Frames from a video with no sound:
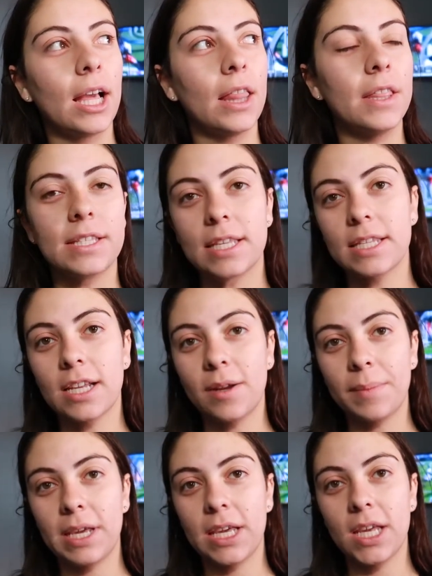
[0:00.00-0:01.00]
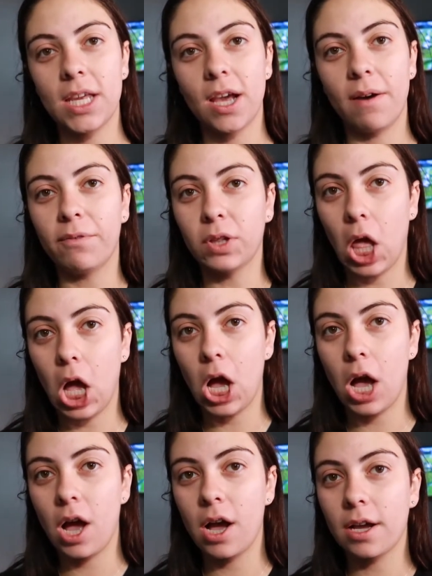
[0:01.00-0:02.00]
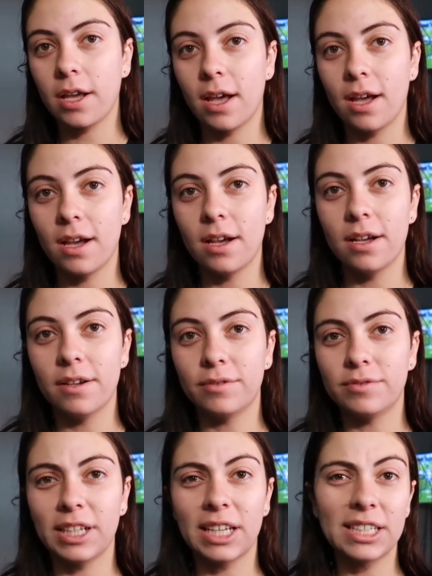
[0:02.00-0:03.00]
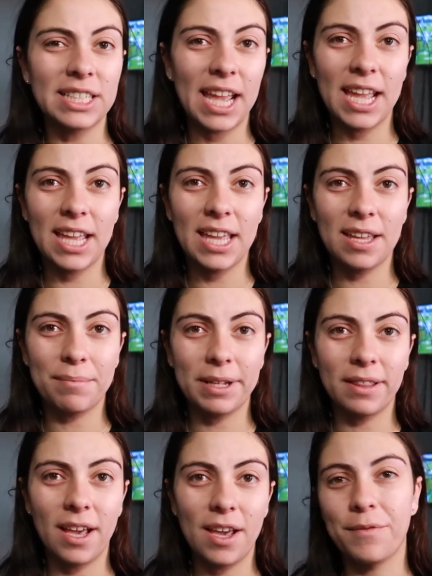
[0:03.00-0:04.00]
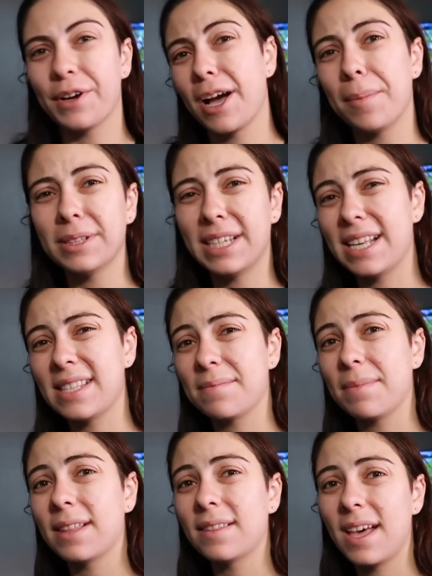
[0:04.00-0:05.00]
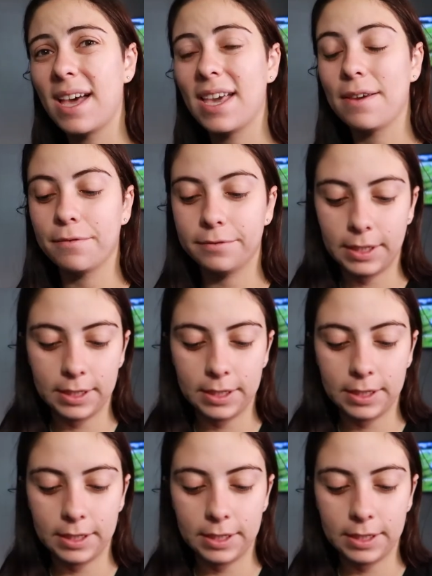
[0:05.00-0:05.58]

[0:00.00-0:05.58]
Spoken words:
this is gonna be a vlog of like a day in my life, a couple days in my life,